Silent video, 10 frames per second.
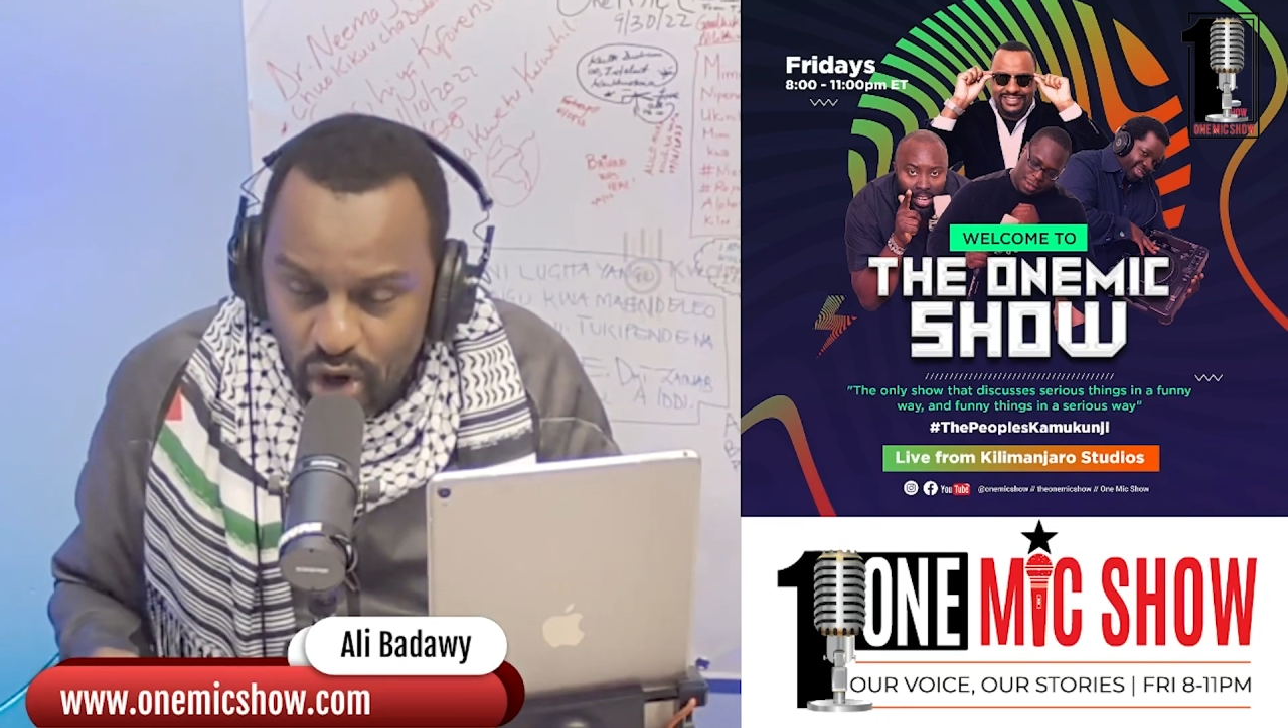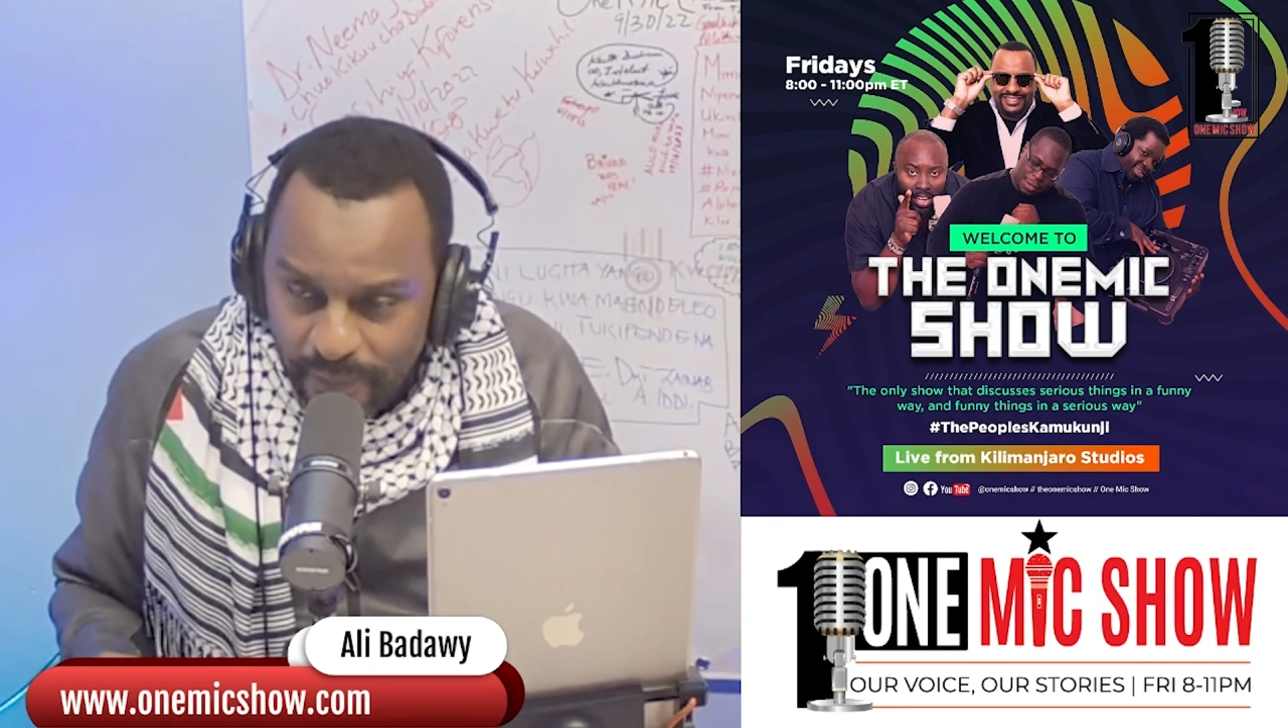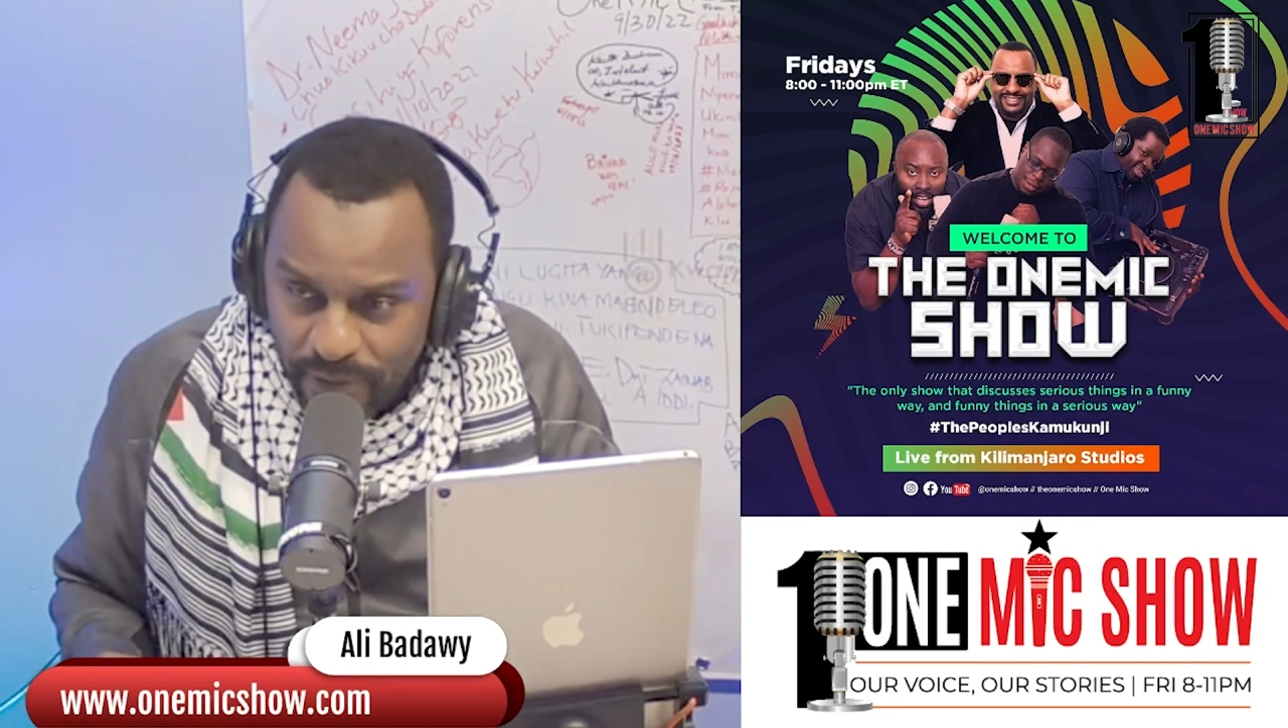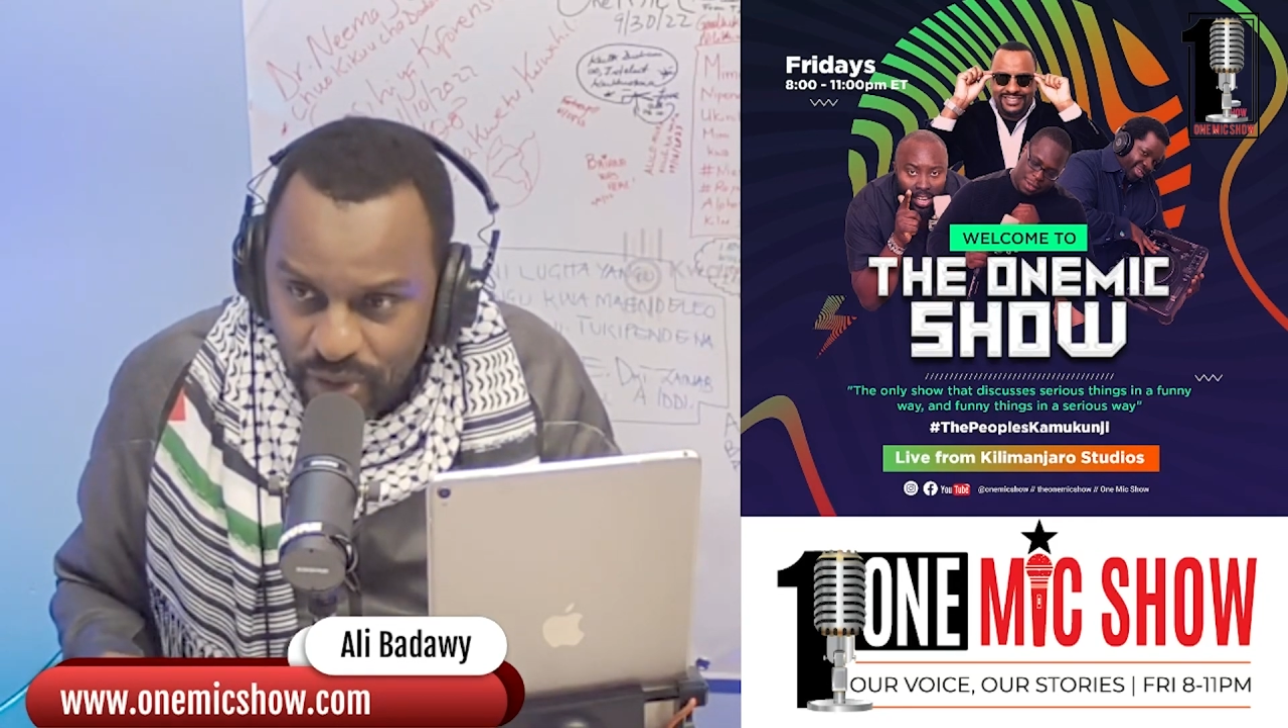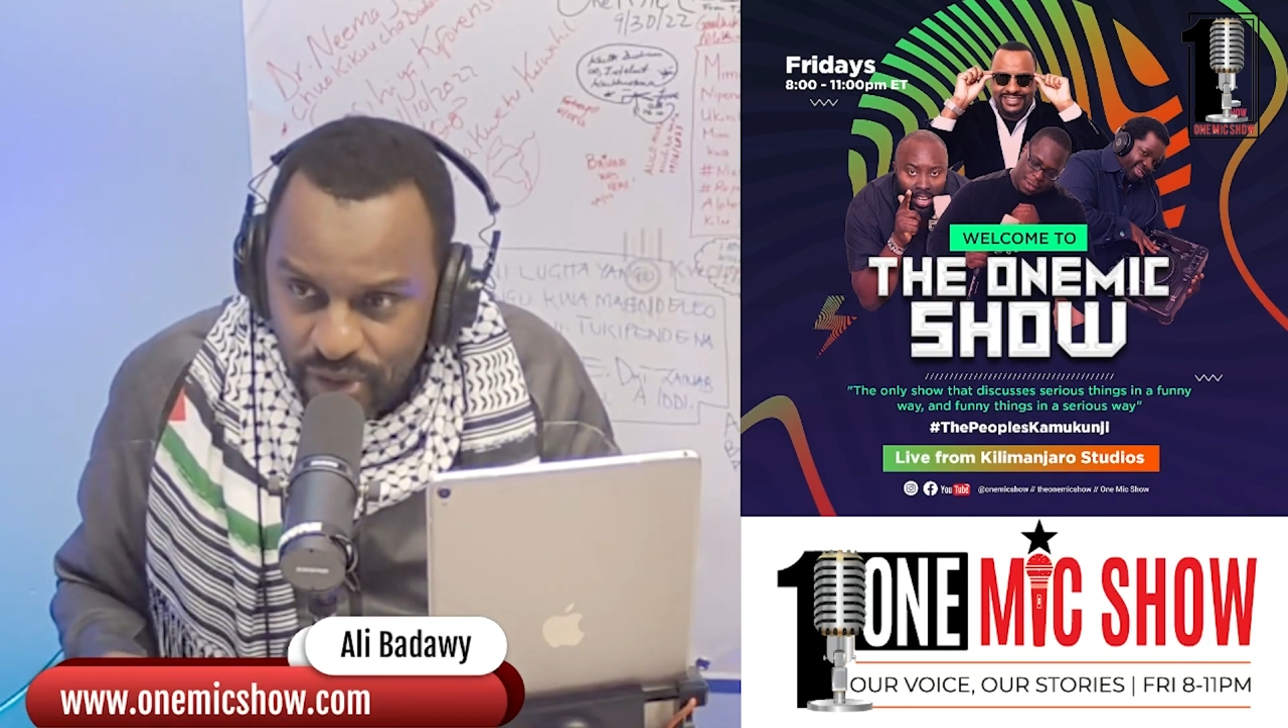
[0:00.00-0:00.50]

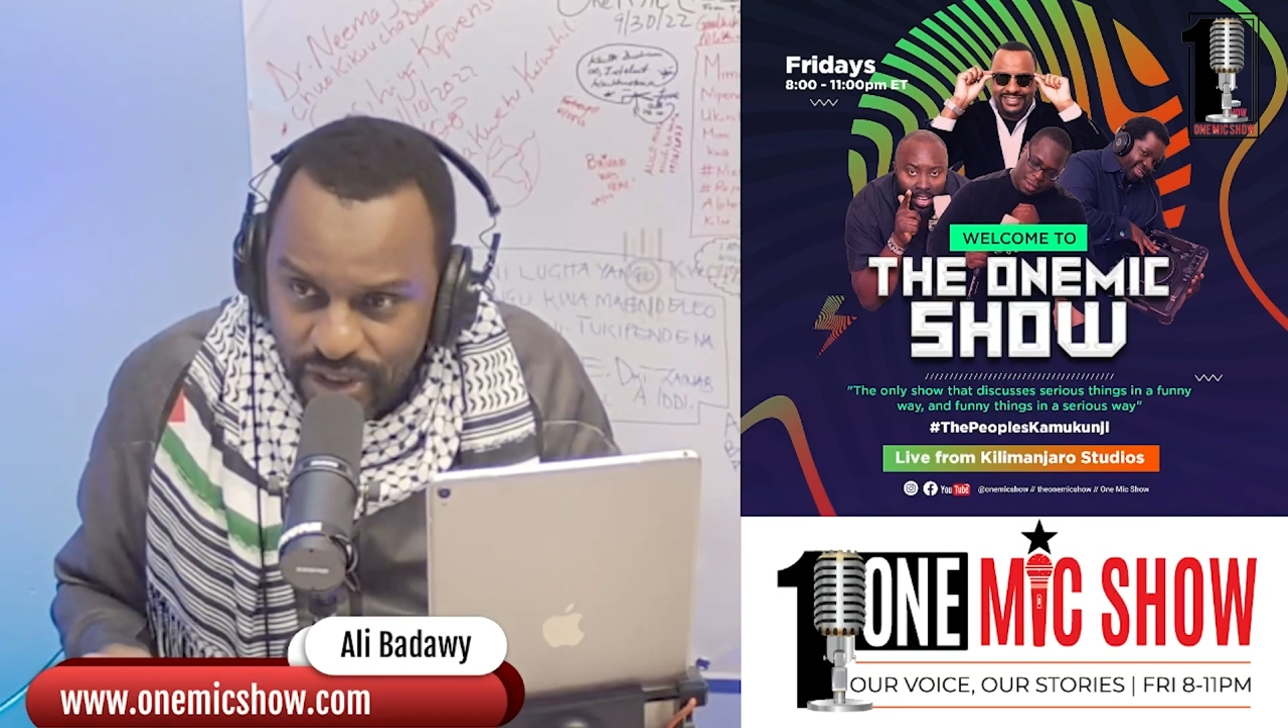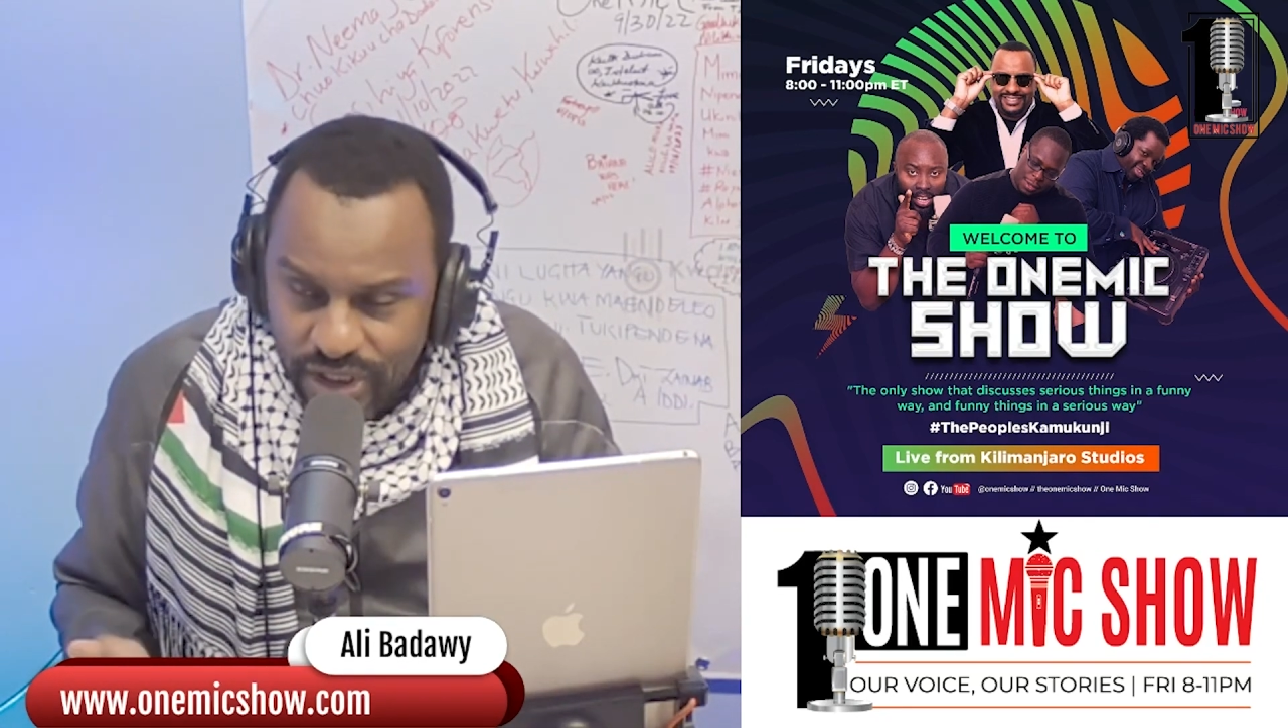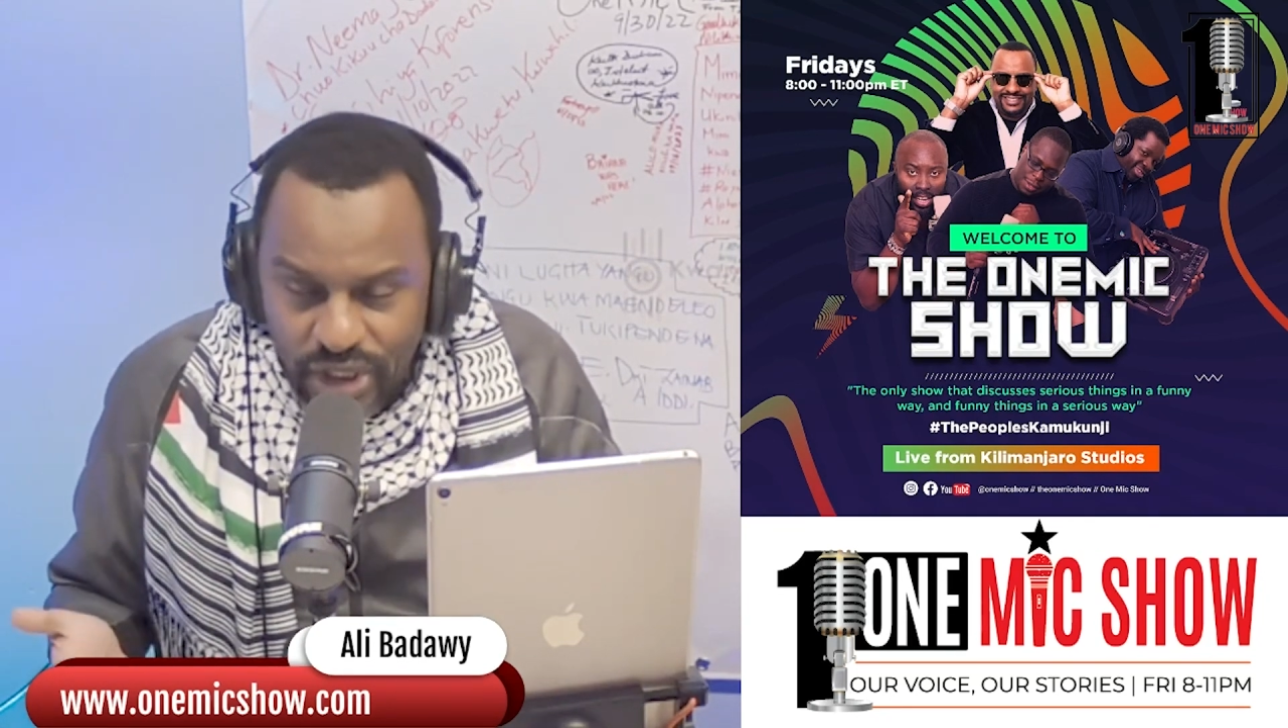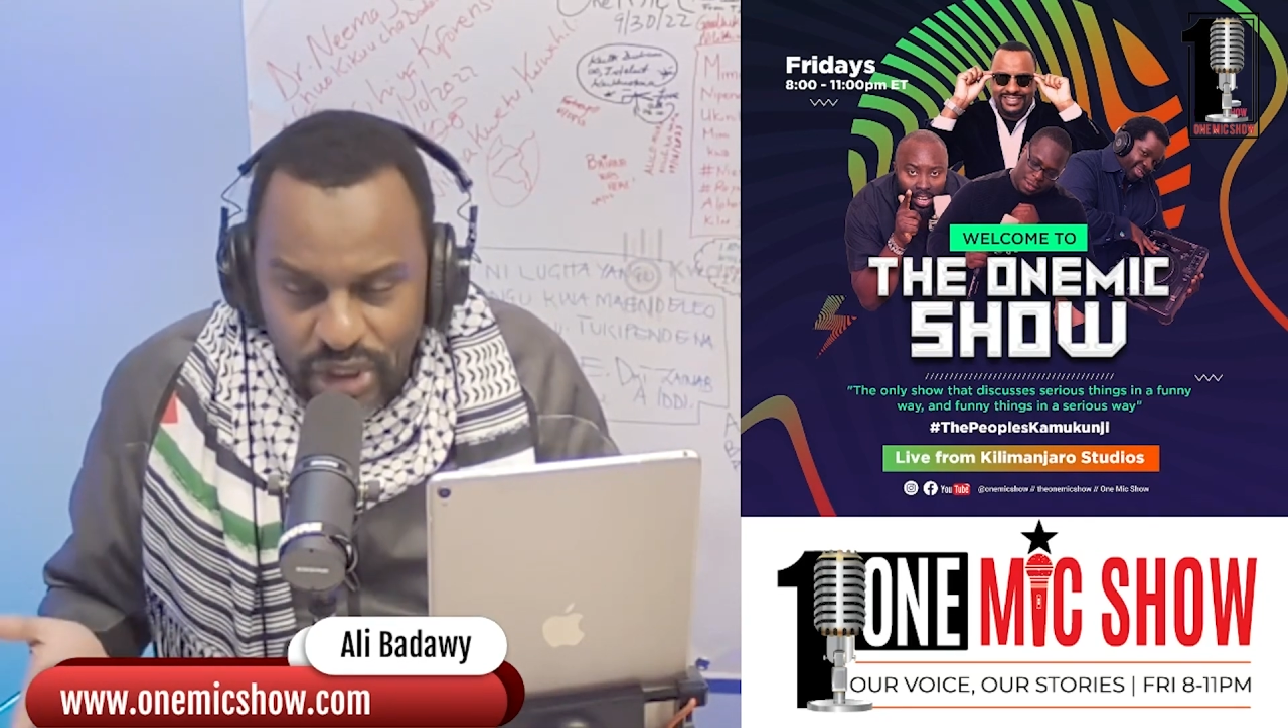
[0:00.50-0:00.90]
options